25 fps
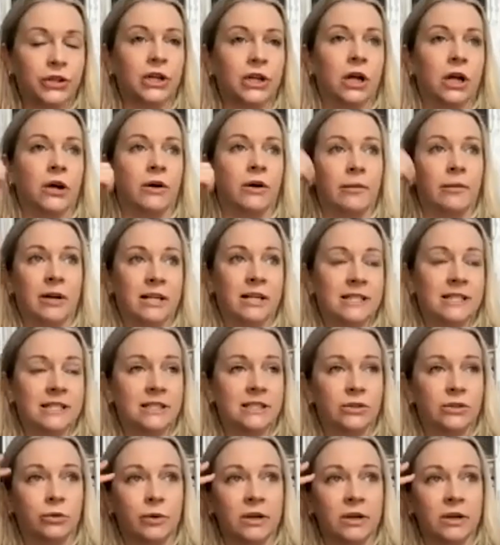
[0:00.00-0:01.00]
I mean, he's
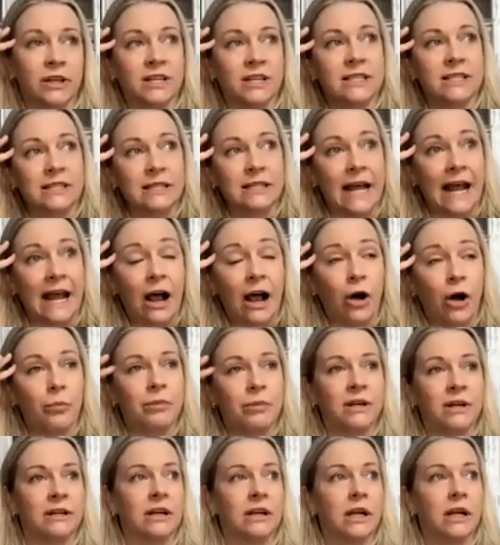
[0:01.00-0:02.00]
still with us now,
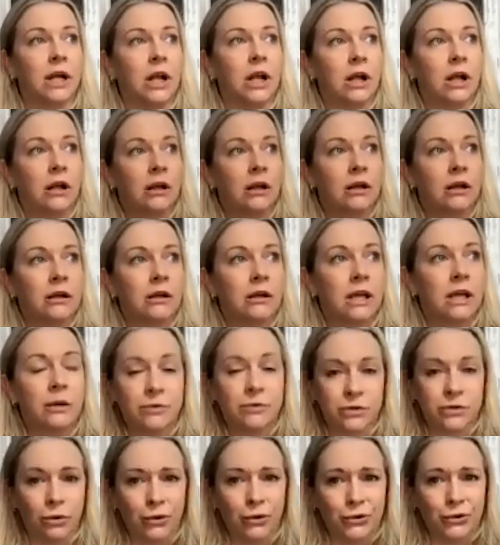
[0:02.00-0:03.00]
but he
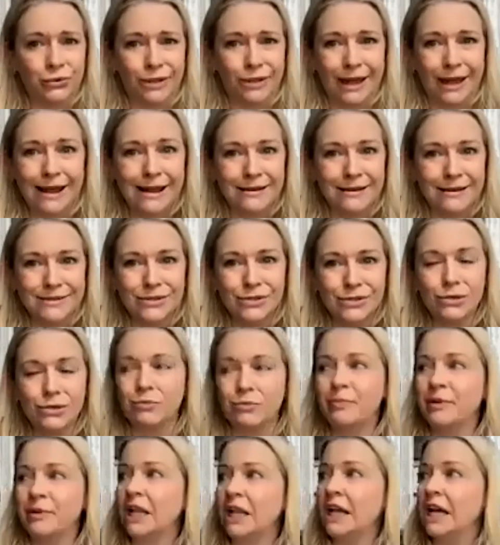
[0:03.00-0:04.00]
was older then too.
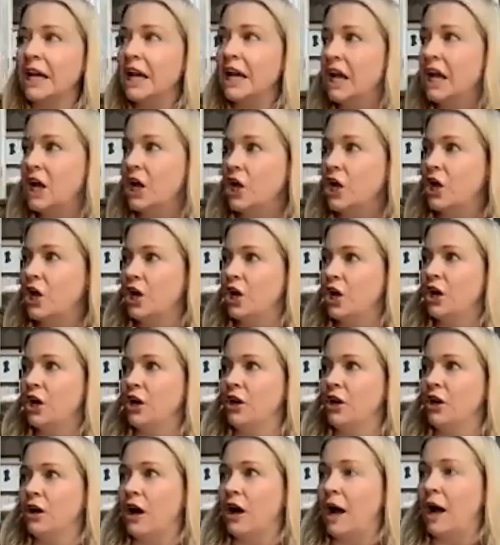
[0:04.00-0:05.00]
But like,
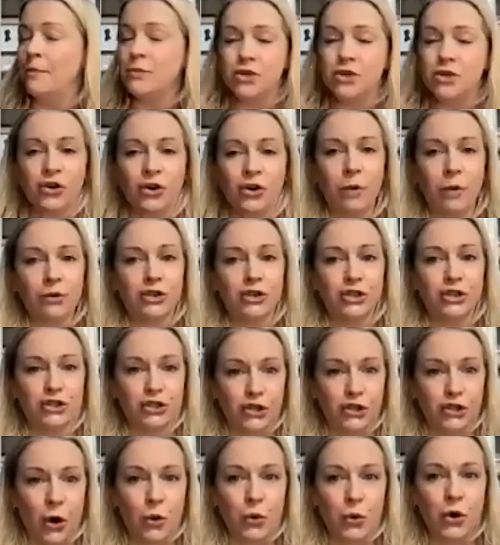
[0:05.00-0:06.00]
I'm sure I was
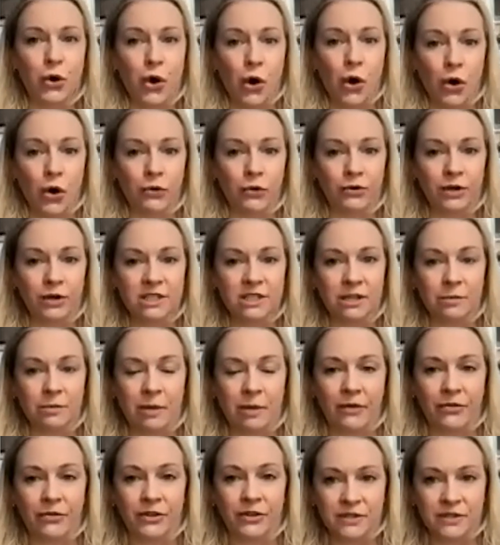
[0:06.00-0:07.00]
so nervous
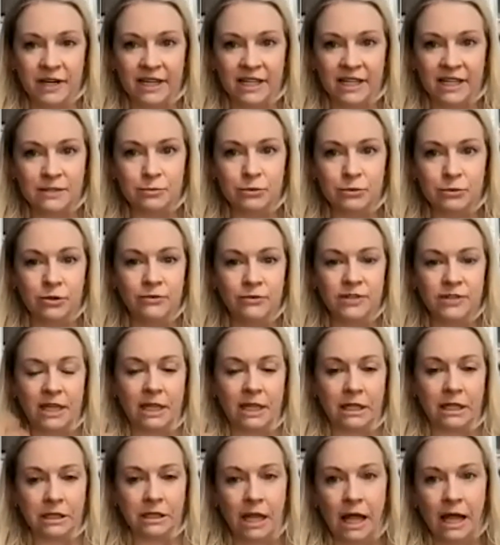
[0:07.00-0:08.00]
about the dance moves and
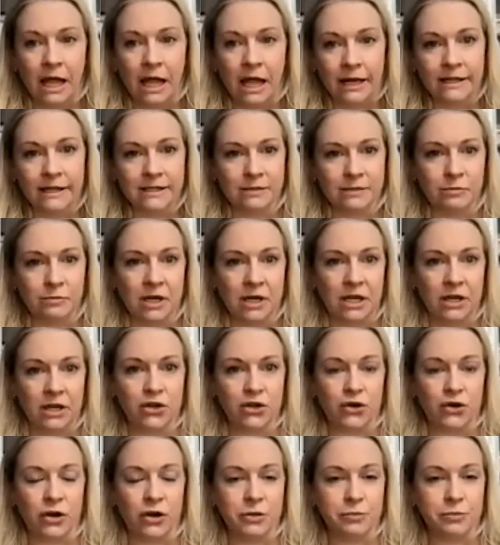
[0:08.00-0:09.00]
the lines and making
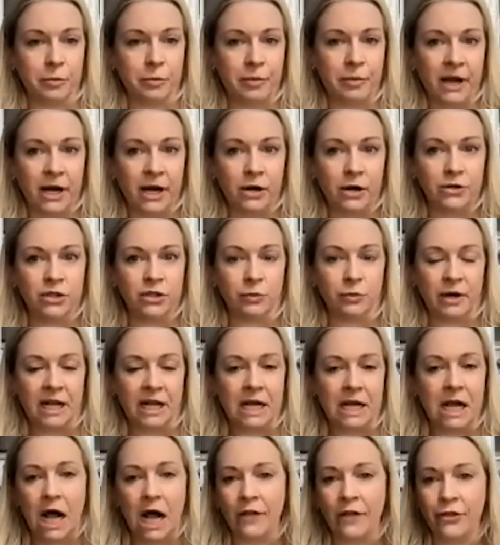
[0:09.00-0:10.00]
sure I was prepared. So when he
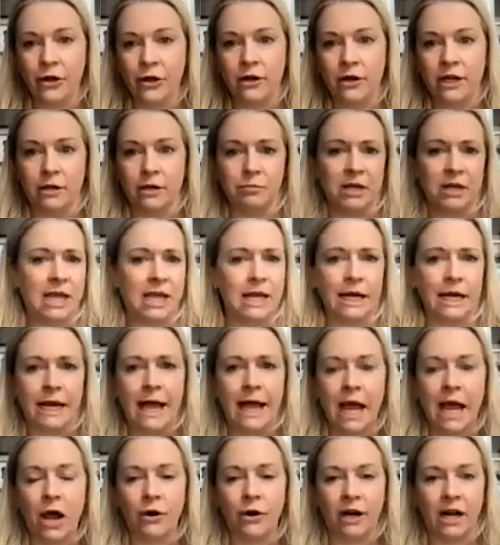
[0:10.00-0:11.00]
got there, he could be in and
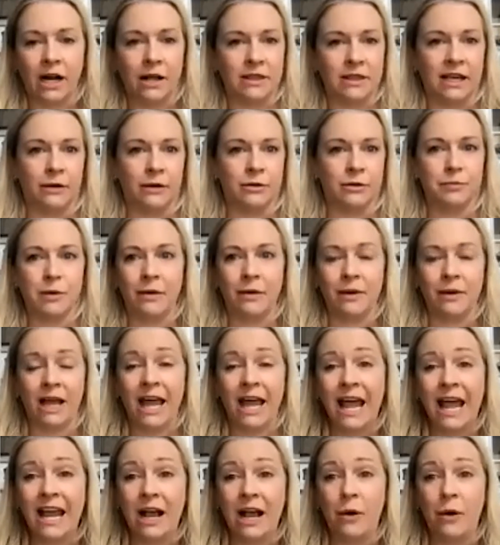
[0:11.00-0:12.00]
out. And I think it was probably
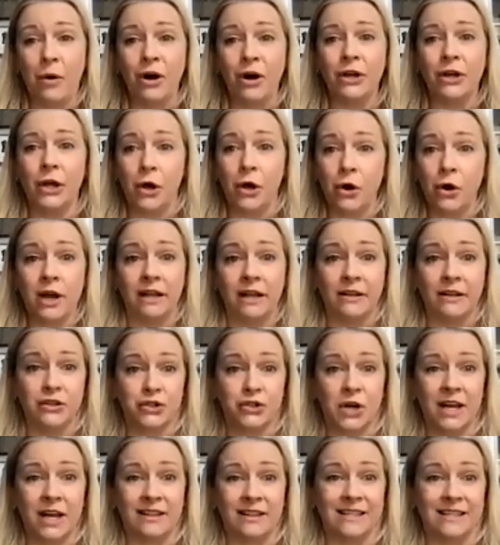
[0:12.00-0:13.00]
hey, how are you? Okay, let's
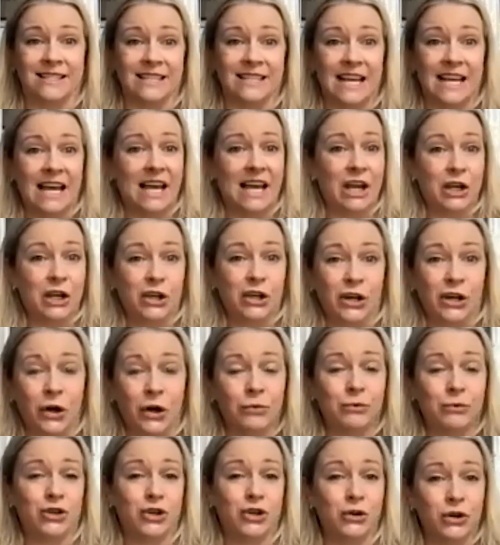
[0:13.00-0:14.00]
try this.
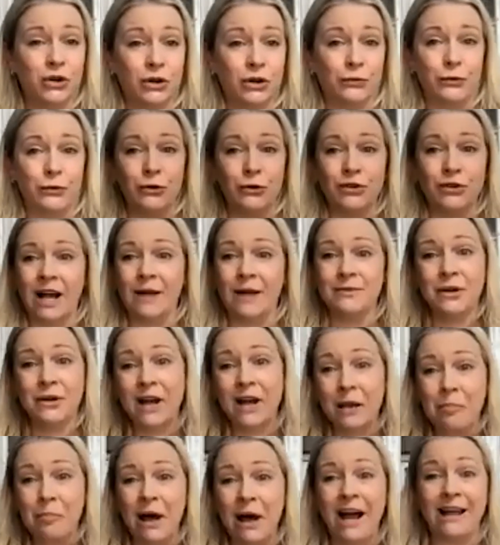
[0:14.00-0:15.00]
Shoot it a few times.
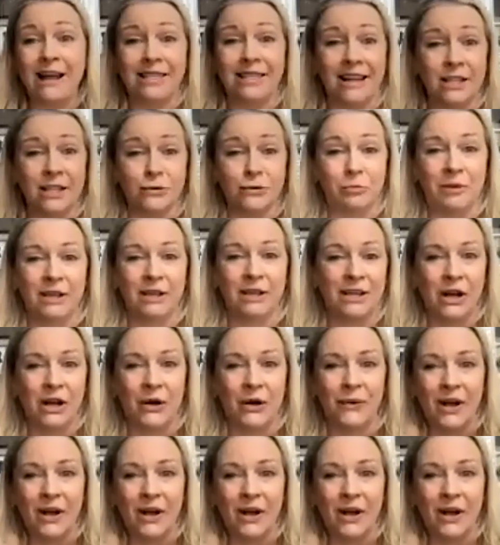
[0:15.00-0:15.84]
Okay, bye. Thanks for being,